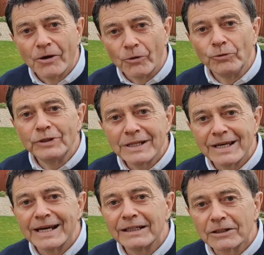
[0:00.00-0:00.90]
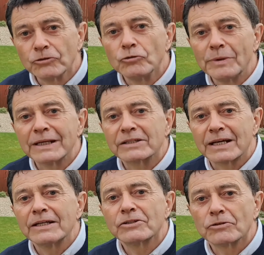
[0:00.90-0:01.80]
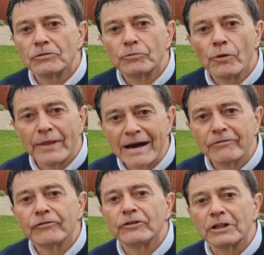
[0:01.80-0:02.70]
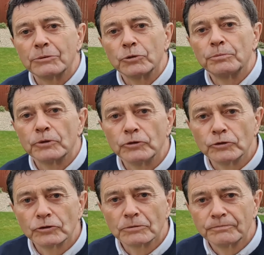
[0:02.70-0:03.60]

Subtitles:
only then can you make sense of what that feeling will produce.